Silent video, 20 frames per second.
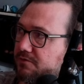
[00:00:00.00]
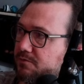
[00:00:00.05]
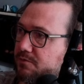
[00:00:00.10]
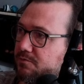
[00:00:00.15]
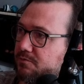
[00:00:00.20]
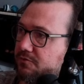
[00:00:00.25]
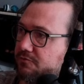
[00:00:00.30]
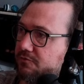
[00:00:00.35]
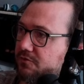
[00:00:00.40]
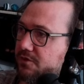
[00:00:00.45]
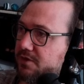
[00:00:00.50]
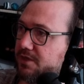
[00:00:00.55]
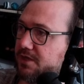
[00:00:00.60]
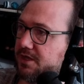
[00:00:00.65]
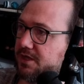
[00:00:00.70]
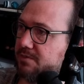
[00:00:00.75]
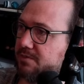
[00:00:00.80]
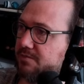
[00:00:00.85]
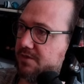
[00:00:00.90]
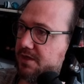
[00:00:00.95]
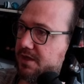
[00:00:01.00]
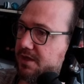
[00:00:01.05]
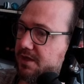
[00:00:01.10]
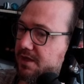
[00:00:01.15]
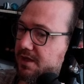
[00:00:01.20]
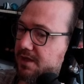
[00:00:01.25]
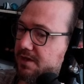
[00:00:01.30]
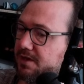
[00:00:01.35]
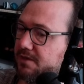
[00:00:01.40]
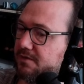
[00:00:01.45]
were trying to keep that
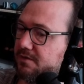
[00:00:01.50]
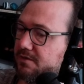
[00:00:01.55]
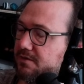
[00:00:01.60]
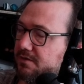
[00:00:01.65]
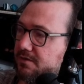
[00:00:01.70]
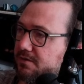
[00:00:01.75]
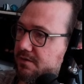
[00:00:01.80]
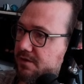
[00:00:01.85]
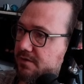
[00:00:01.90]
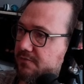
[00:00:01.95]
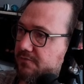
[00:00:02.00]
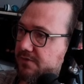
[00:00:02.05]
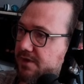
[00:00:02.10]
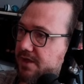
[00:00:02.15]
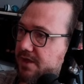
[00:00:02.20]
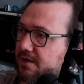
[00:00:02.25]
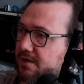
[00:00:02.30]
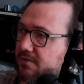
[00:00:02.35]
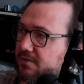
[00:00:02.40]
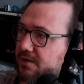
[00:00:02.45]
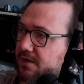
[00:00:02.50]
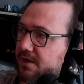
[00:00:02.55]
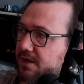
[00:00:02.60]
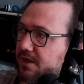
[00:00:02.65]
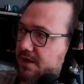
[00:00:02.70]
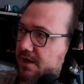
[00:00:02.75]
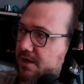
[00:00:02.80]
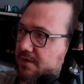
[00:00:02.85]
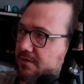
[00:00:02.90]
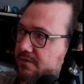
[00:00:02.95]
lane in the kind of layout that it
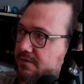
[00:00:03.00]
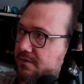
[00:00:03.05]
had